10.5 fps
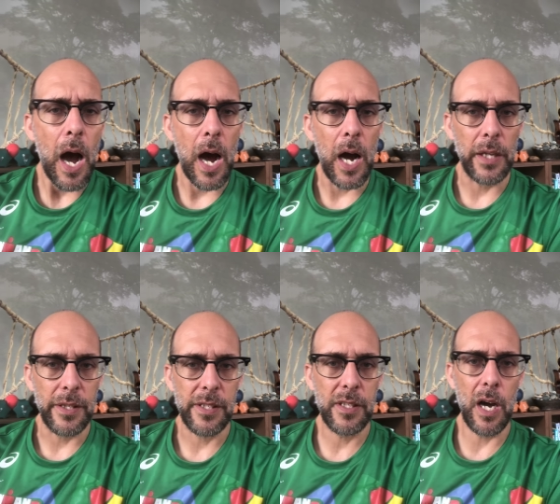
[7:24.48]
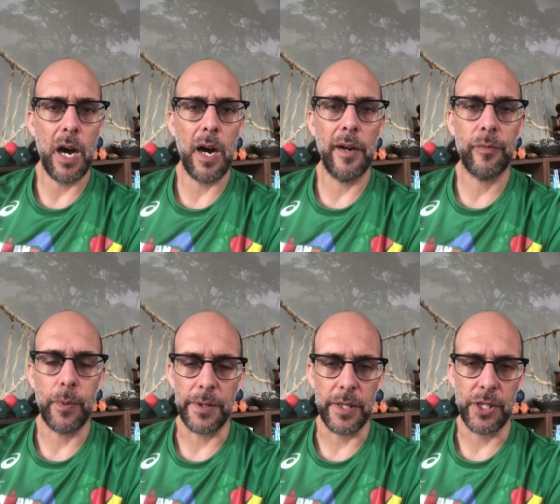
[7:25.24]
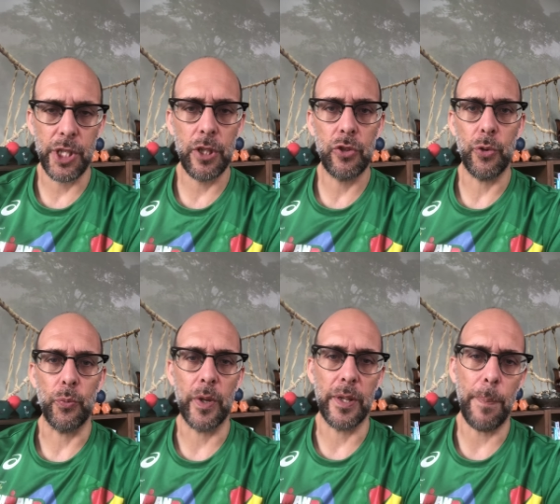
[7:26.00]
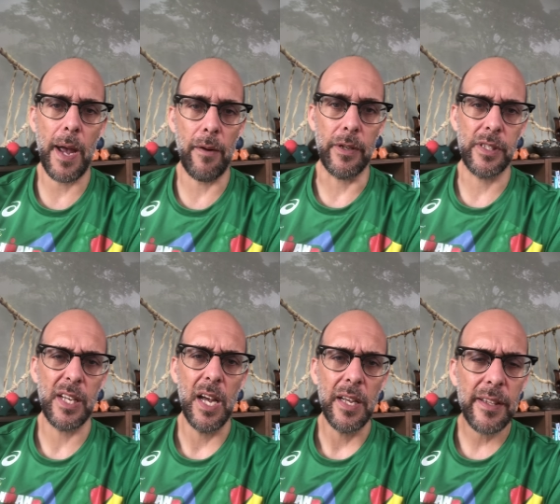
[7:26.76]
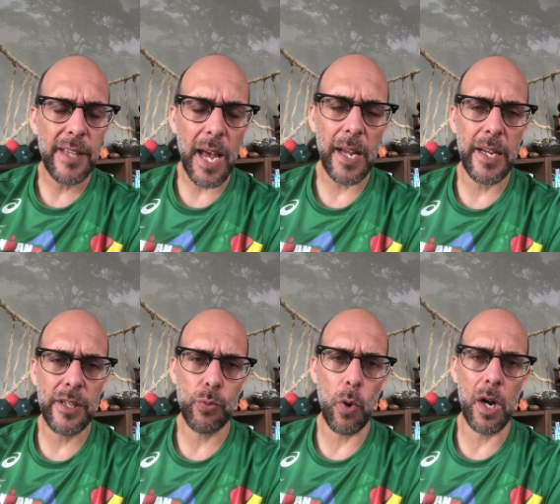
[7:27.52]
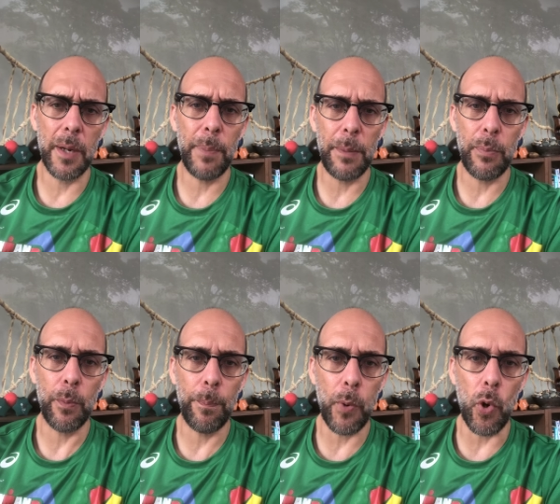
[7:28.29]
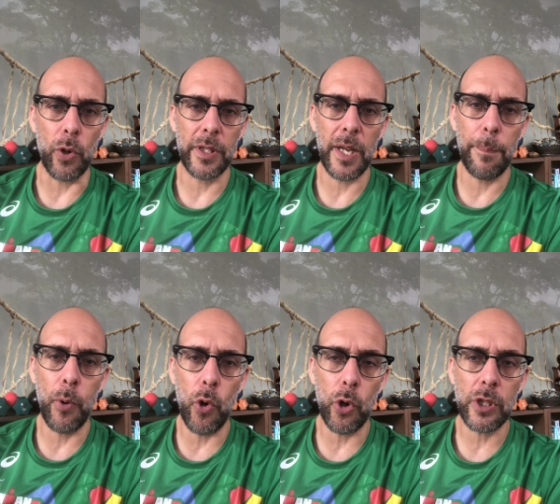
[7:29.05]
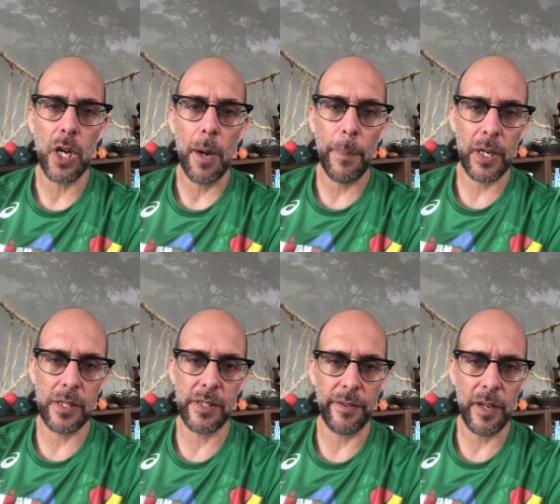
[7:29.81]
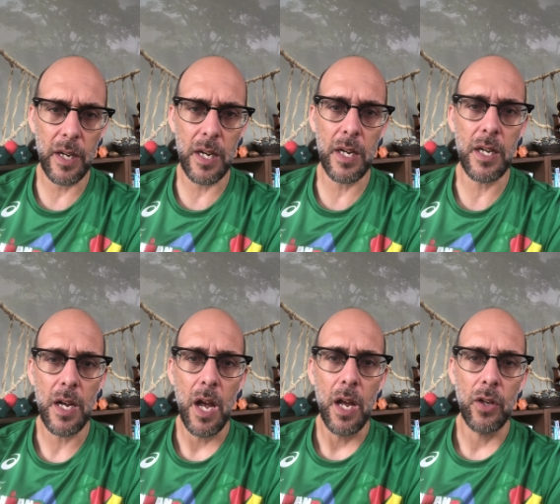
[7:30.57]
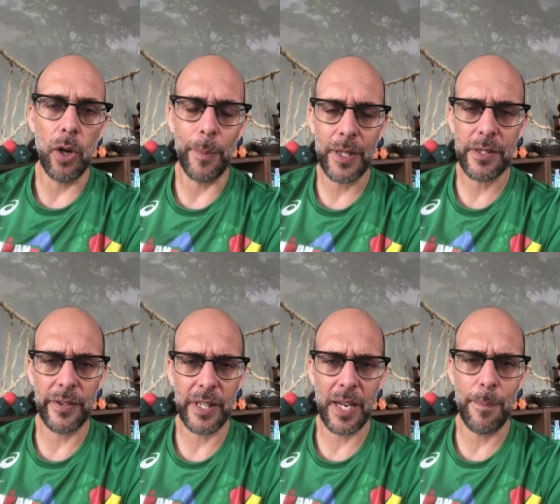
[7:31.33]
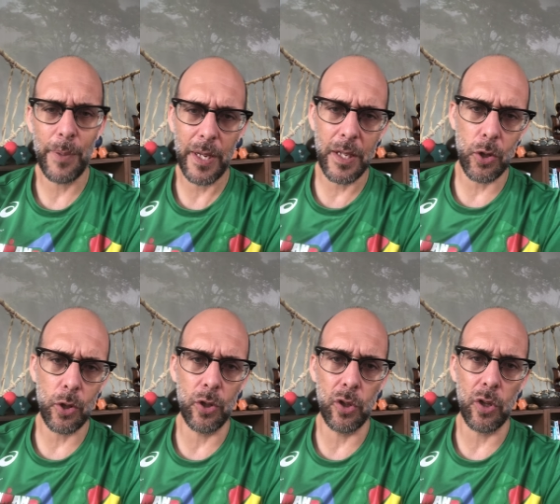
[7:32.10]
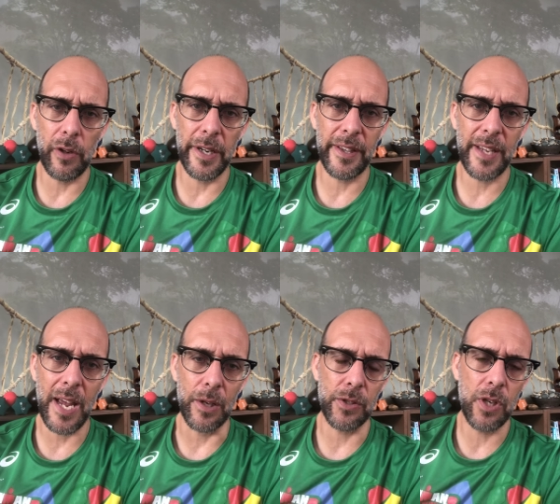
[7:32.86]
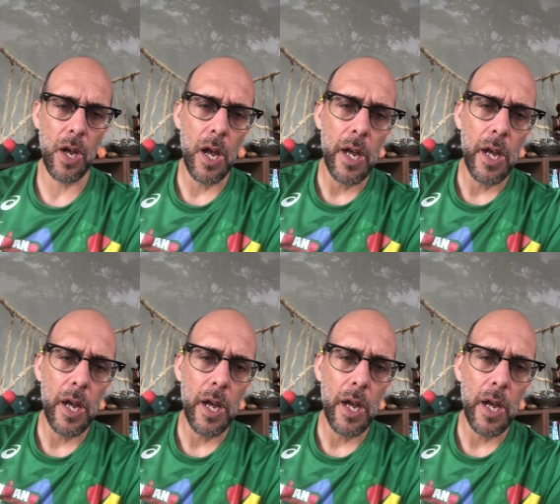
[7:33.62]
Uh, the staff, with the children, with the parents. That is why people bought. They bought because of her, not because of the company or, or anything else.